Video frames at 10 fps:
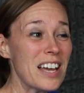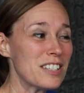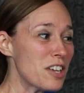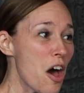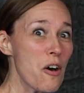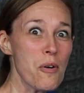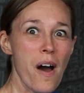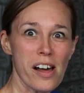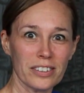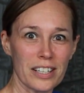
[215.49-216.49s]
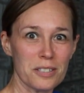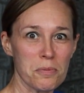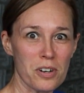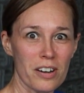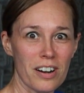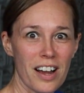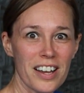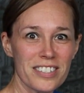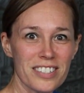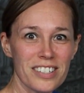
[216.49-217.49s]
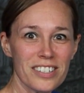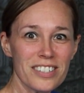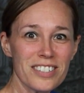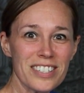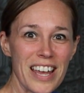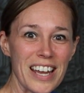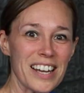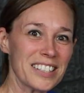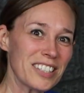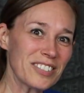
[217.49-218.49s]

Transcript: So let's put on our eyes and ears and get